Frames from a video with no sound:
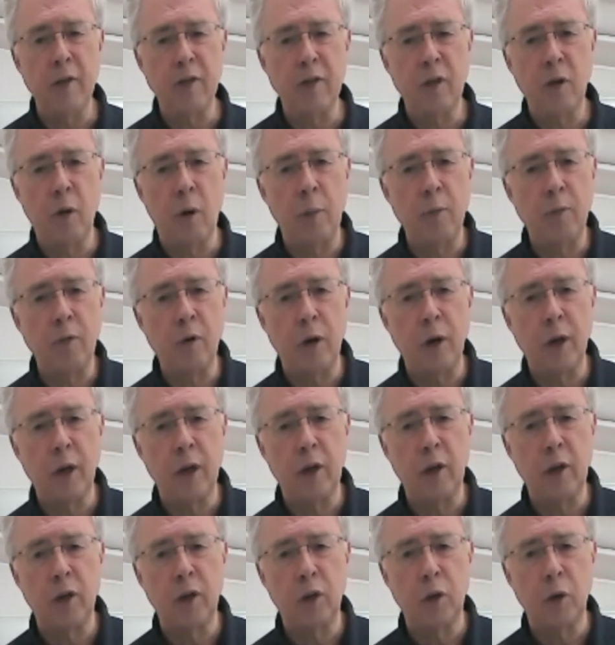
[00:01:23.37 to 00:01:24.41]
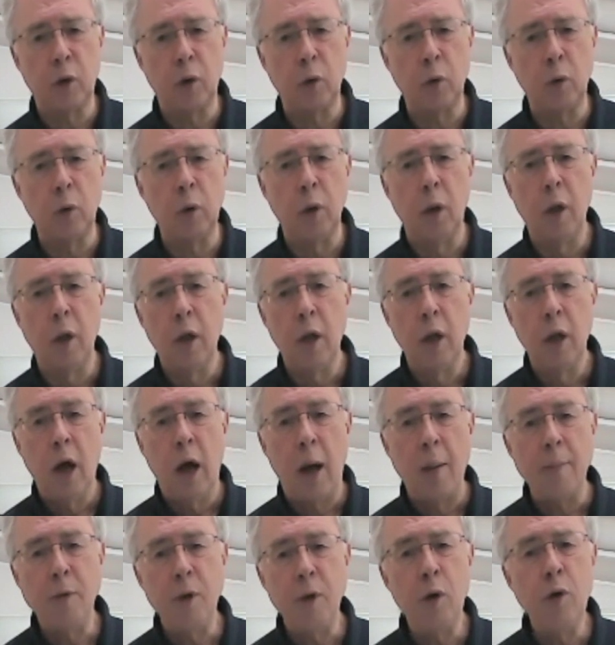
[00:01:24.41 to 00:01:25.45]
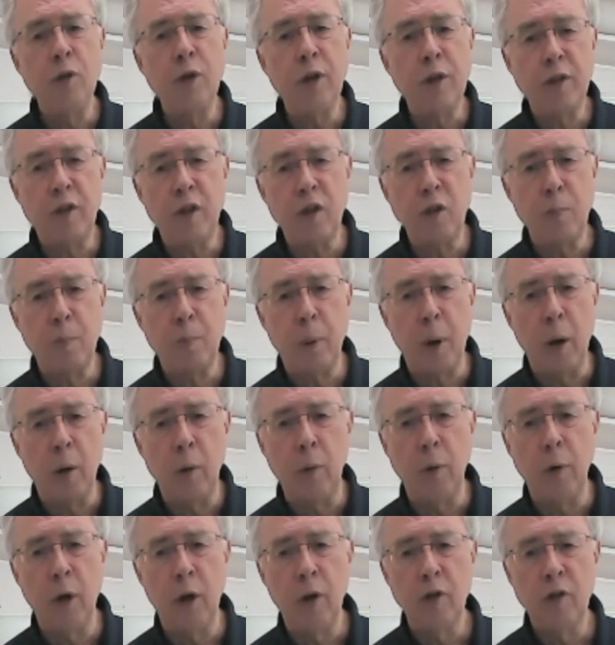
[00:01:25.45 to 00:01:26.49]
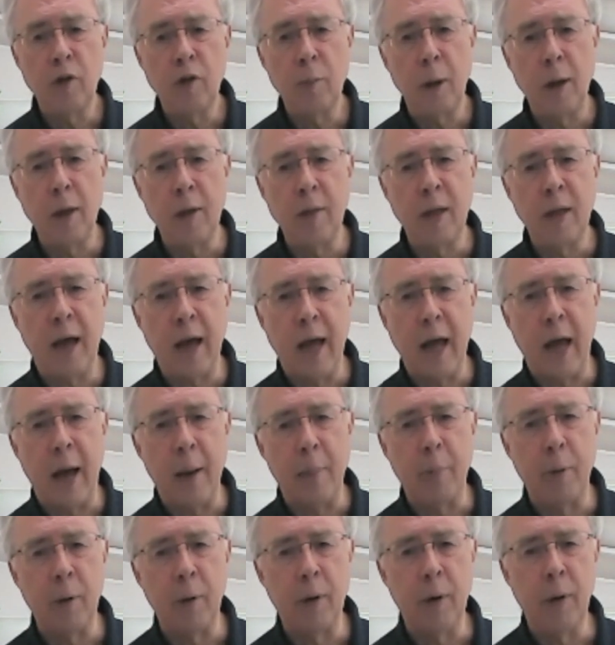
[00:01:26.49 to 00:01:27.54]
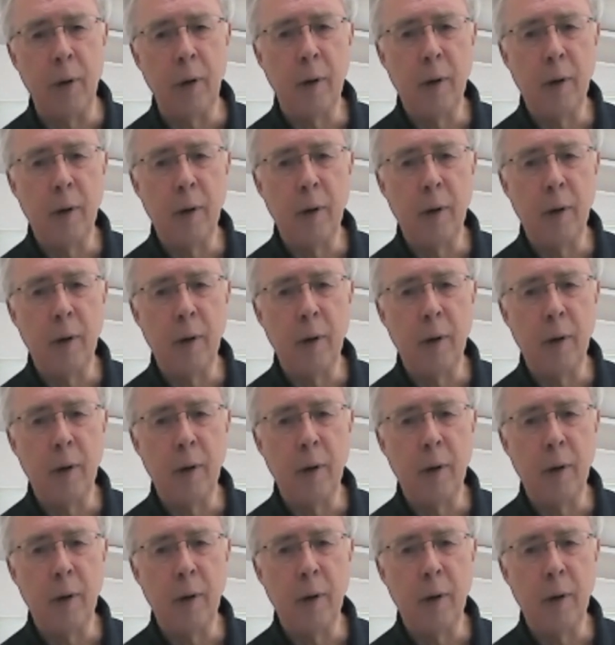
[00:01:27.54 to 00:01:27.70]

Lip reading: So I'm trying to control, I'm using this bone to make that happen.